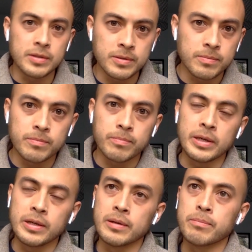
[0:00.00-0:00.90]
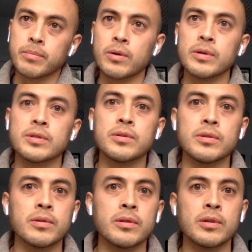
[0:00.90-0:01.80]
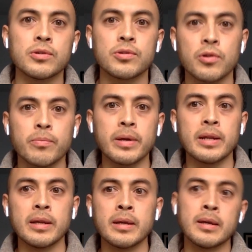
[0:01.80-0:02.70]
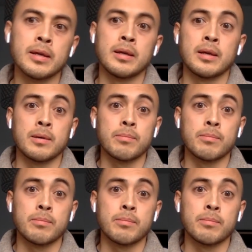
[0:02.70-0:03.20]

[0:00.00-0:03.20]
All of us being poets know that there's so many